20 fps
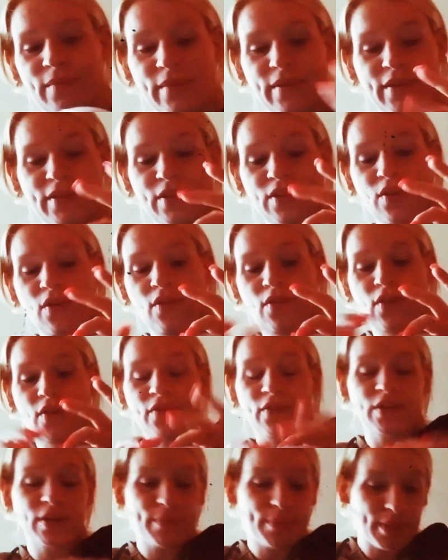isn't all
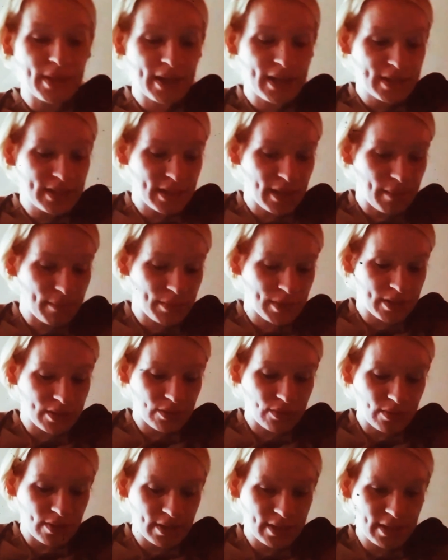over the place, I'm just
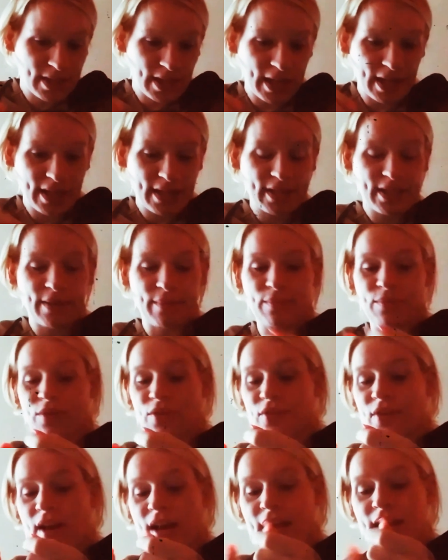going to take some
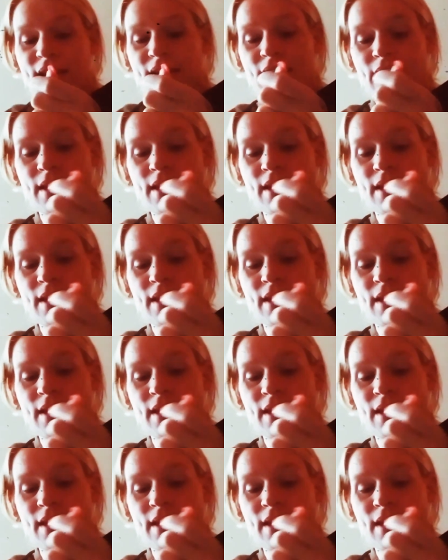thread